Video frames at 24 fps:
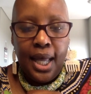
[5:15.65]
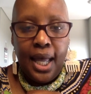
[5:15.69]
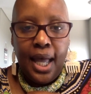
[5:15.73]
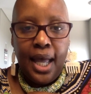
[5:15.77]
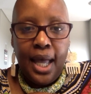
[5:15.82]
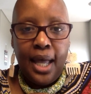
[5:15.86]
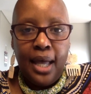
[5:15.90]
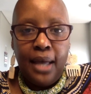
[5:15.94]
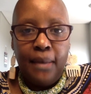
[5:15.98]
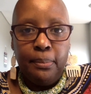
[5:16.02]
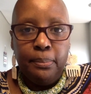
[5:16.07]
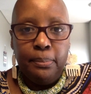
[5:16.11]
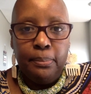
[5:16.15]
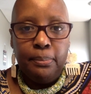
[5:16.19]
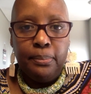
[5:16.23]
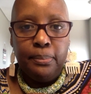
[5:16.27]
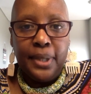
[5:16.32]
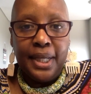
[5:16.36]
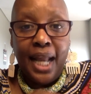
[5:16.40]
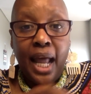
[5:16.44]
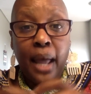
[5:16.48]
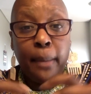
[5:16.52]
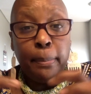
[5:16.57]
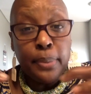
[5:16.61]

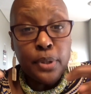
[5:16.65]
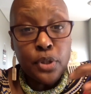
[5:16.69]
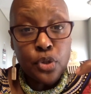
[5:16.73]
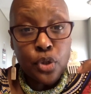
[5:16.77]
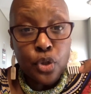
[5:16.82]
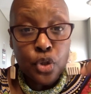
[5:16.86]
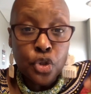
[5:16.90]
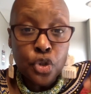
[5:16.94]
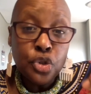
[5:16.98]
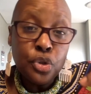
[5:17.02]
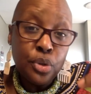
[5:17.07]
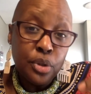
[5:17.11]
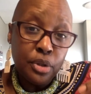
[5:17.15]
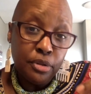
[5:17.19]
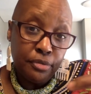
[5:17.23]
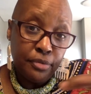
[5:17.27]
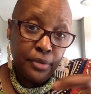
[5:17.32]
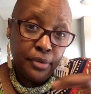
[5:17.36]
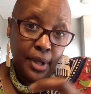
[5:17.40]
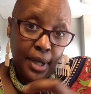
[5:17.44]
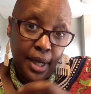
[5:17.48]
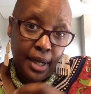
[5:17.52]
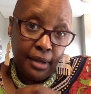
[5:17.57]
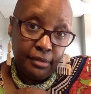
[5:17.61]
it happens on two
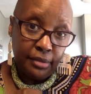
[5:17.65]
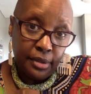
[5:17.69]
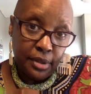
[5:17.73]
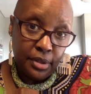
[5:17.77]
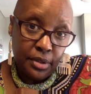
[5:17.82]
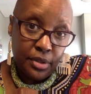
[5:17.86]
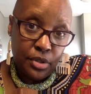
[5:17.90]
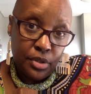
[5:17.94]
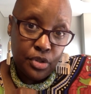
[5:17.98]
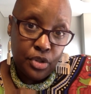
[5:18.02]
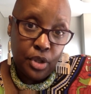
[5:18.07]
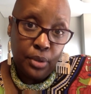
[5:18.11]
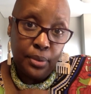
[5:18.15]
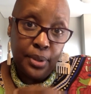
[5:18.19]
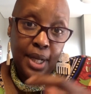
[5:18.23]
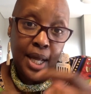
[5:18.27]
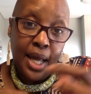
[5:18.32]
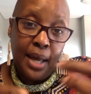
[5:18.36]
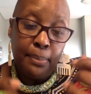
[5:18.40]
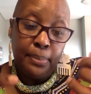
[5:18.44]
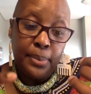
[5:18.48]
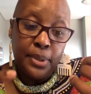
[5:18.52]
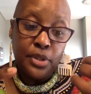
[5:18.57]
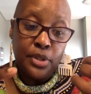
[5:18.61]
different levels. So it
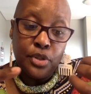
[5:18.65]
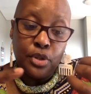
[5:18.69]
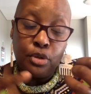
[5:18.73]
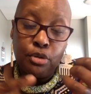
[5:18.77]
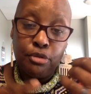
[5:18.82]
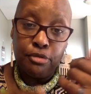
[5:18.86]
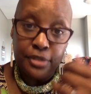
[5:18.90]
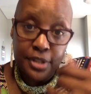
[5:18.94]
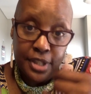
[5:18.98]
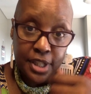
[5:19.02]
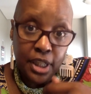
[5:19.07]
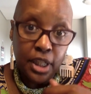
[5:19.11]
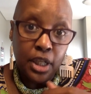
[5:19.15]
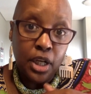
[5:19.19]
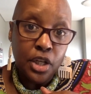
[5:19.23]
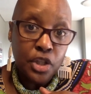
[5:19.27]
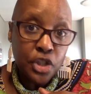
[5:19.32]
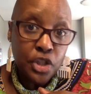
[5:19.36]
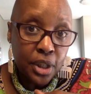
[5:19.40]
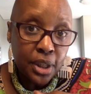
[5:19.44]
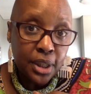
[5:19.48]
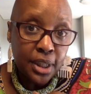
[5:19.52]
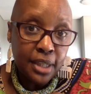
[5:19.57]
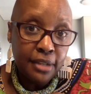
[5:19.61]
happens on a
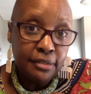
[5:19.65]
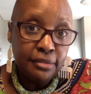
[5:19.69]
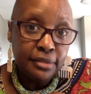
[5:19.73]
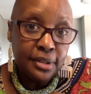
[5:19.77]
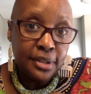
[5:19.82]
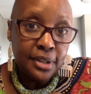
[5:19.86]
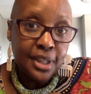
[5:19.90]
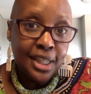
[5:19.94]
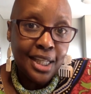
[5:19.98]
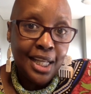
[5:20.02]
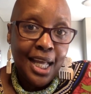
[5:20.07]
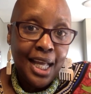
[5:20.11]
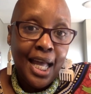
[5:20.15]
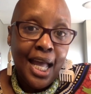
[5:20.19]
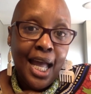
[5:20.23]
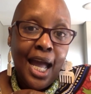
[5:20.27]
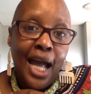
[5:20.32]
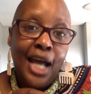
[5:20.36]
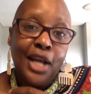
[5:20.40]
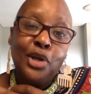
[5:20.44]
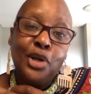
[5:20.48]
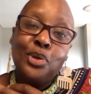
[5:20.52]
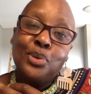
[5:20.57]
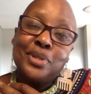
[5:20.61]
physiological level,
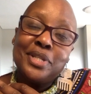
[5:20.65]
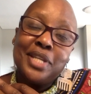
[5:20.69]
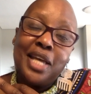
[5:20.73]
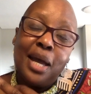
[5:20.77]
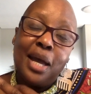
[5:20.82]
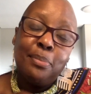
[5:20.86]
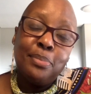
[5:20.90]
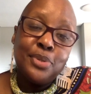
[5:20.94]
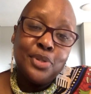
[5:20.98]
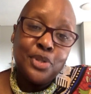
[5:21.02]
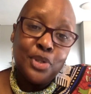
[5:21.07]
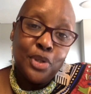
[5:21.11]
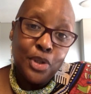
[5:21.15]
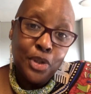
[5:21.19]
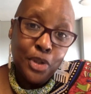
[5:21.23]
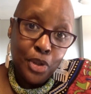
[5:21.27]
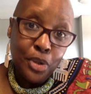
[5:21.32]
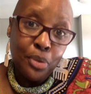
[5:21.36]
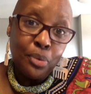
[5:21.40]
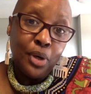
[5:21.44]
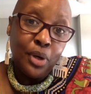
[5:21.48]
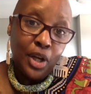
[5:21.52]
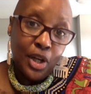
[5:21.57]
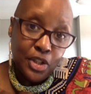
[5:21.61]
and it also happens on a
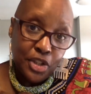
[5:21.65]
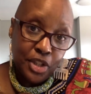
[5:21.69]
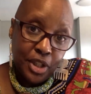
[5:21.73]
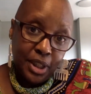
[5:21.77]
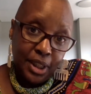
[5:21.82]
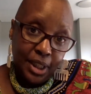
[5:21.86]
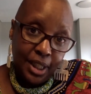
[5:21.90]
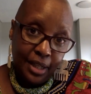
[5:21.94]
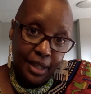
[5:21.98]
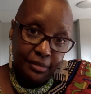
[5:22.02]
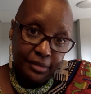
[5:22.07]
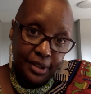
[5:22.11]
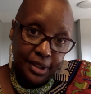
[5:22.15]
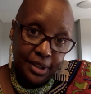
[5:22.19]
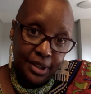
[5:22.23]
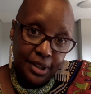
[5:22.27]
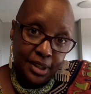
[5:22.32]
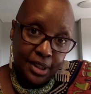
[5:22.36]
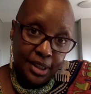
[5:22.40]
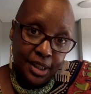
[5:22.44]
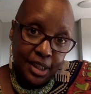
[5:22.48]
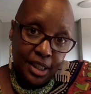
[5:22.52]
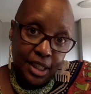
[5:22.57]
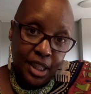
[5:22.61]
neurological level.
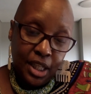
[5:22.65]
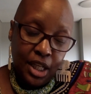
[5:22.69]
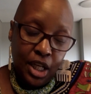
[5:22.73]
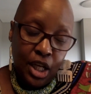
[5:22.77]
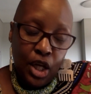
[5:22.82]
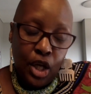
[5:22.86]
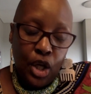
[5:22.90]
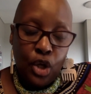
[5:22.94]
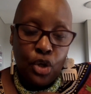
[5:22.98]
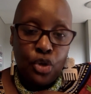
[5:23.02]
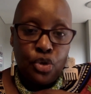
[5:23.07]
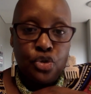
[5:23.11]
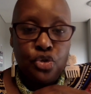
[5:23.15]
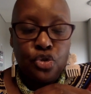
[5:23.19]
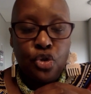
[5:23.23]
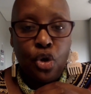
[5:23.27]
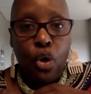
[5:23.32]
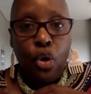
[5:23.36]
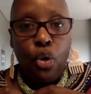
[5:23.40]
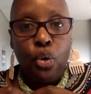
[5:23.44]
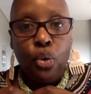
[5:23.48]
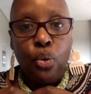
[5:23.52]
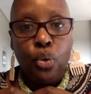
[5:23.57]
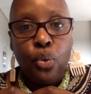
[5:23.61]

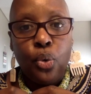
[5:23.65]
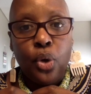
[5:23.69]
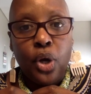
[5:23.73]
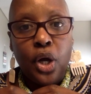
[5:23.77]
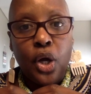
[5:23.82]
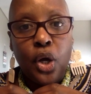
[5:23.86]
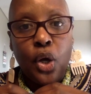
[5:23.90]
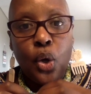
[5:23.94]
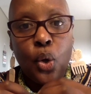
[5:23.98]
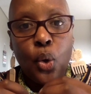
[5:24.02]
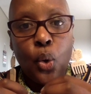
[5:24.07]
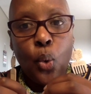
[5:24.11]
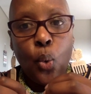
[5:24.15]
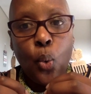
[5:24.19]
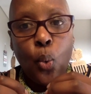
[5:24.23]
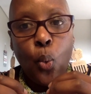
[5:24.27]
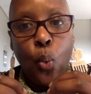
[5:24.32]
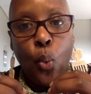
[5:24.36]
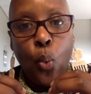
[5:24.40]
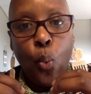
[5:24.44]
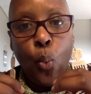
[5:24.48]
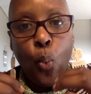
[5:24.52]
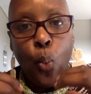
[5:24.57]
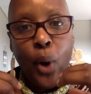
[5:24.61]
So
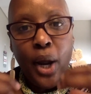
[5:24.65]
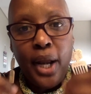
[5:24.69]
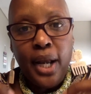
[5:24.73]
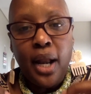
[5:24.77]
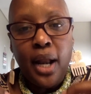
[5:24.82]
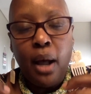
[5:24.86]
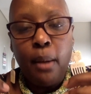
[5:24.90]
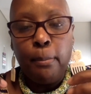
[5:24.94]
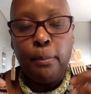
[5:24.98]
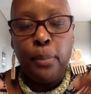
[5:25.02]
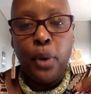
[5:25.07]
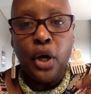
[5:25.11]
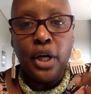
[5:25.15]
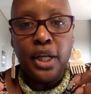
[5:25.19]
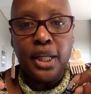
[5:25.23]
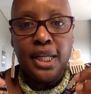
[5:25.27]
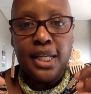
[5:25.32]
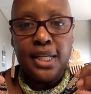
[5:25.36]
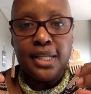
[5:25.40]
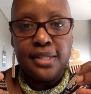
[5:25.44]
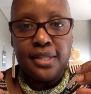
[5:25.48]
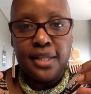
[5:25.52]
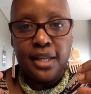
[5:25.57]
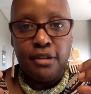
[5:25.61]
when our
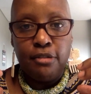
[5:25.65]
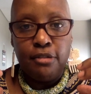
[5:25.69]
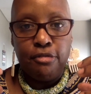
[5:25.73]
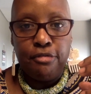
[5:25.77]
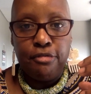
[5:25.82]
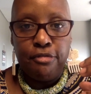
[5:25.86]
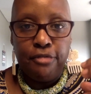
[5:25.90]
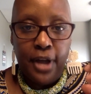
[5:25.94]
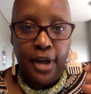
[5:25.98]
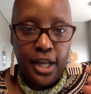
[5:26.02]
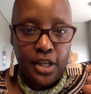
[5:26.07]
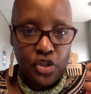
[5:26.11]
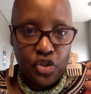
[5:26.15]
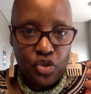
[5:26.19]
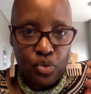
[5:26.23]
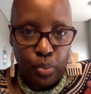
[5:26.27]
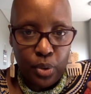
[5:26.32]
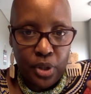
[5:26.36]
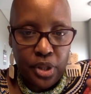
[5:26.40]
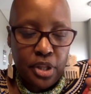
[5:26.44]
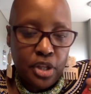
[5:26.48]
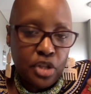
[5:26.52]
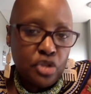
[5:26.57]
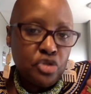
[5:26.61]
body is then faced
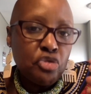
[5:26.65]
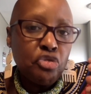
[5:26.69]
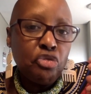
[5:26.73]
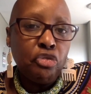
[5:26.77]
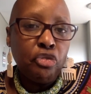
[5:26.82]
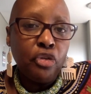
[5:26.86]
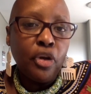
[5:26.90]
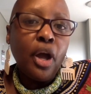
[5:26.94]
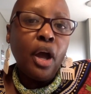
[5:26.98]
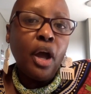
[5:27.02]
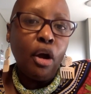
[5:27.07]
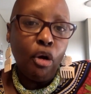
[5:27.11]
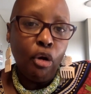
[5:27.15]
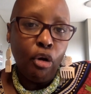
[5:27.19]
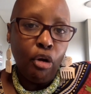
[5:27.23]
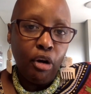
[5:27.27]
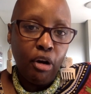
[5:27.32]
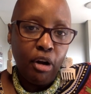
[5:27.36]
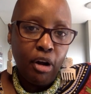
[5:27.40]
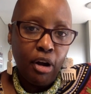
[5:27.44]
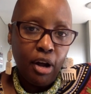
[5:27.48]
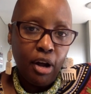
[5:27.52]
with this fear,